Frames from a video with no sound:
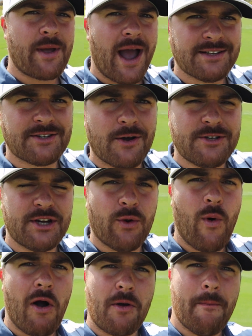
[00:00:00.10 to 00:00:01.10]
up guys, Coach here.
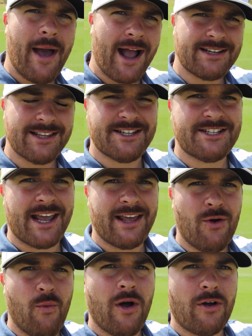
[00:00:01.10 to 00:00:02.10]
Welcome back to the
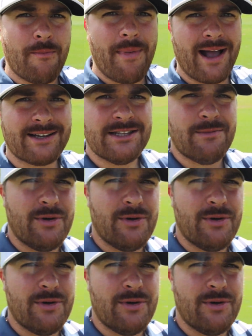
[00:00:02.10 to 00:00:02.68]
channel. Welcome back to the